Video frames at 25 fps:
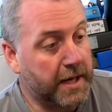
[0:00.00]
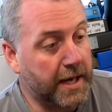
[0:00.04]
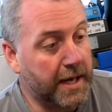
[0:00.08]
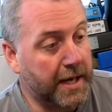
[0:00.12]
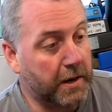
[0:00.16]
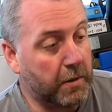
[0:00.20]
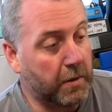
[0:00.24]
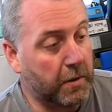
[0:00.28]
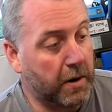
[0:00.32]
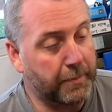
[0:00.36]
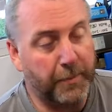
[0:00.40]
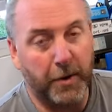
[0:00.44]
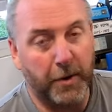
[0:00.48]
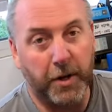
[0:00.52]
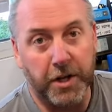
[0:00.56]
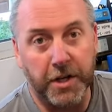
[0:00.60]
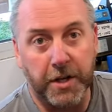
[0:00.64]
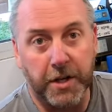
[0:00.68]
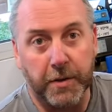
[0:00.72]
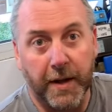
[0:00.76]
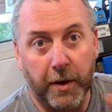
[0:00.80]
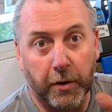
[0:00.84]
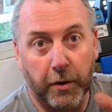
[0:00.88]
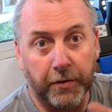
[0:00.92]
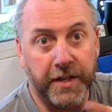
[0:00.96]
Now, I'm not
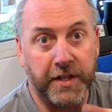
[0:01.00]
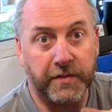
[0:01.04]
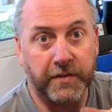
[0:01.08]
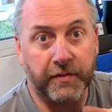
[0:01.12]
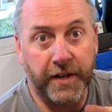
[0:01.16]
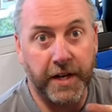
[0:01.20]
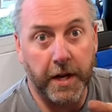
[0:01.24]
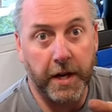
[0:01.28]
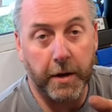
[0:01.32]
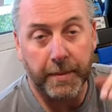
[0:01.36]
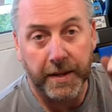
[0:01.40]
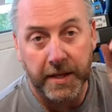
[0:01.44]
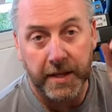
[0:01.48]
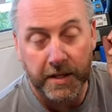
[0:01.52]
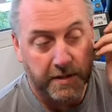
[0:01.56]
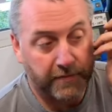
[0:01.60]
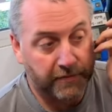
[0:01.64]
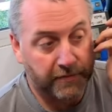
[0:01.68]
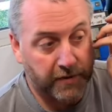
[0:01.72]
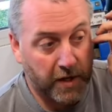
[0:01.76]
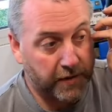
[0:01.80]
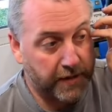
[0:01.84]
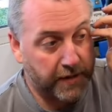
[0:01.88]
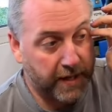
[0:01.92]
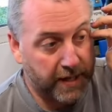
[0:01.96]
going to do that on this video because
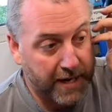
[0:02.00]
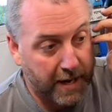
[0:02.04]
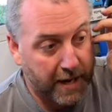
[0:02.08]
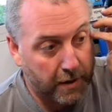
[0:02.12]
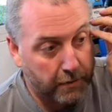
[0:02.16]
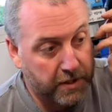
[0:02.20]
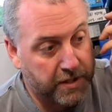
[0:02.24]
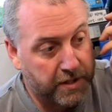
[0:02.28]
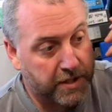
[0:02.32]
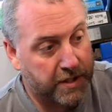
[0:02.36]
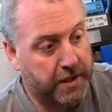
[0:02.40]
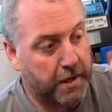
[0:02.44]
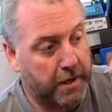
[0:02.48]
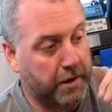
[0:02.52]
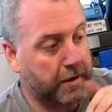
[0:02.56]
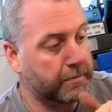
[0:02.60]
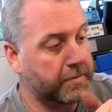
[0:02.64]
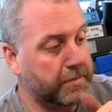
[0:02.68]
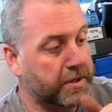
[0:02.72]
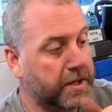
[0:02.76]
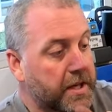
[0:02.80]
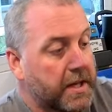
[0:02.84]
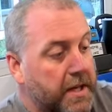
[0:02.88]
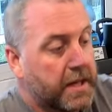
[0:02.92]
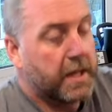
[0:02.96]
I've done that countless
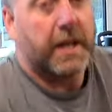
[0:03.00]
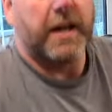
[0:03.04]
times